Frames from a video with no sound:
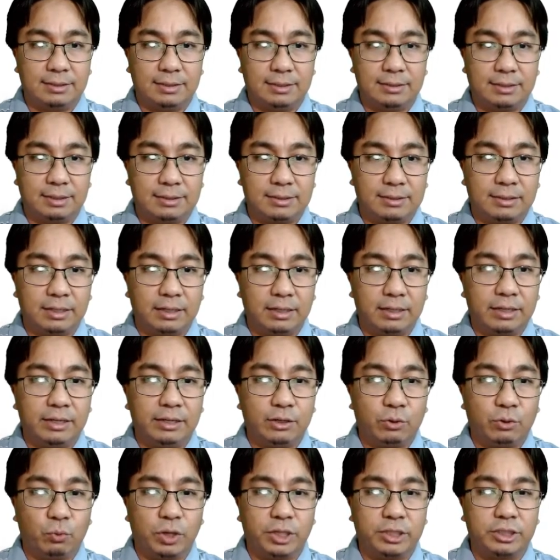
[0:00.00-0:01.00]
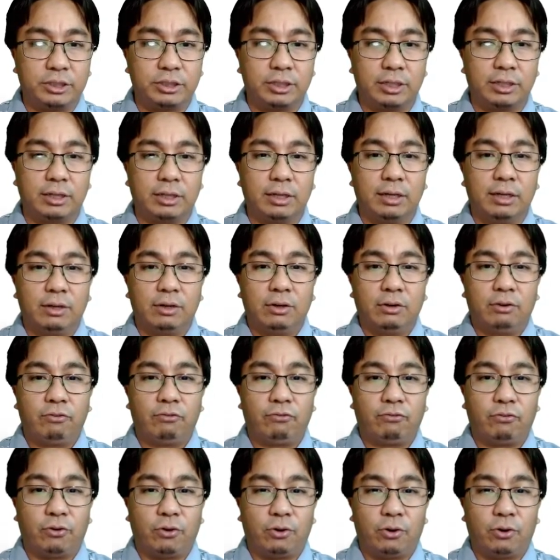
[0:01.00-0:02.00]
This is the equation
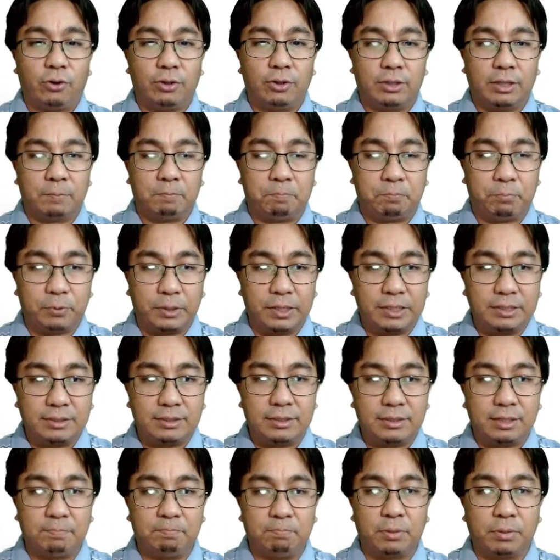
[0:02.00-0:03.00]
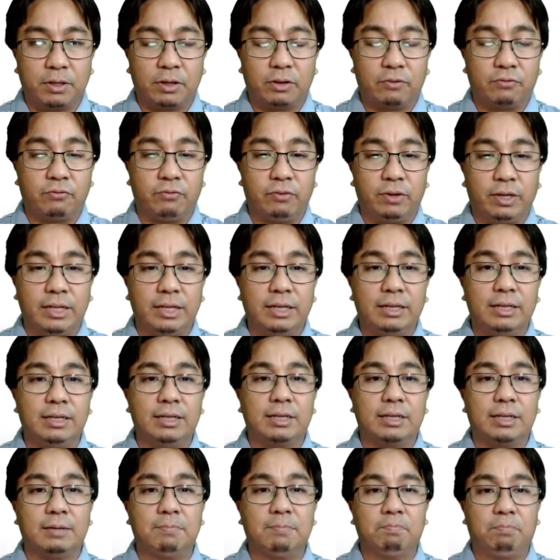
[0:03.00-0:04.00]
for the principle of
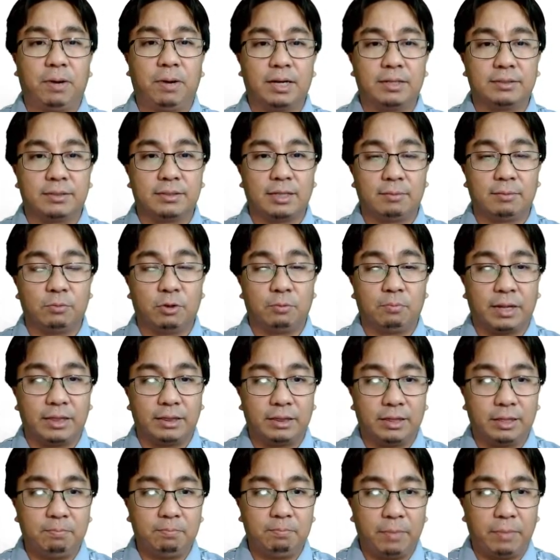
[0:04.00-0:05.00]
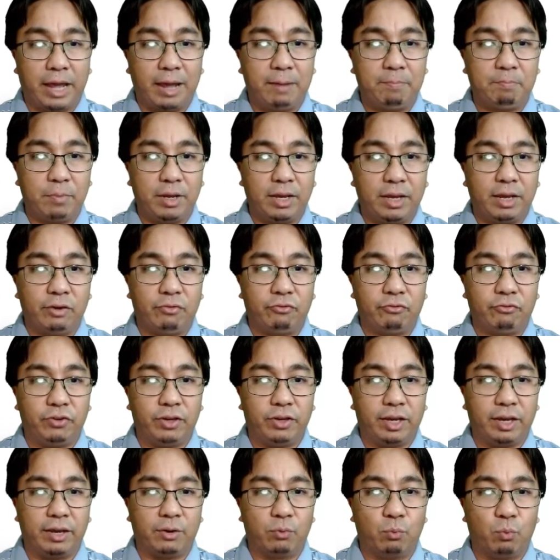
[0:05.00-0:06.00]
linear impulse and momentum,
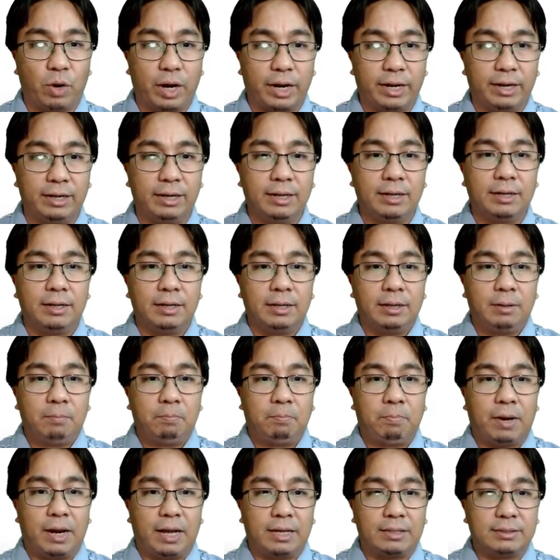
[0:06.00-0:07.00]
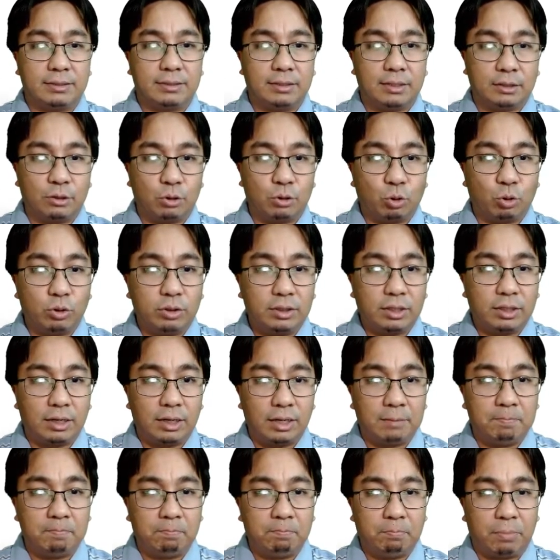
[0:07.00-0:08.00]
MAVA1 plus the total
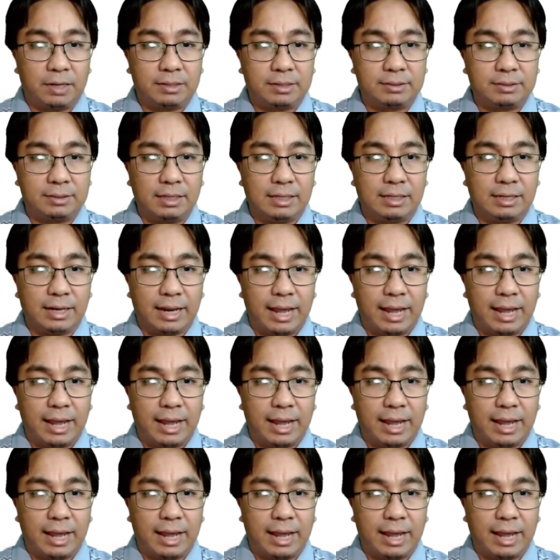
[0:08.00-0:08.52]
impulse in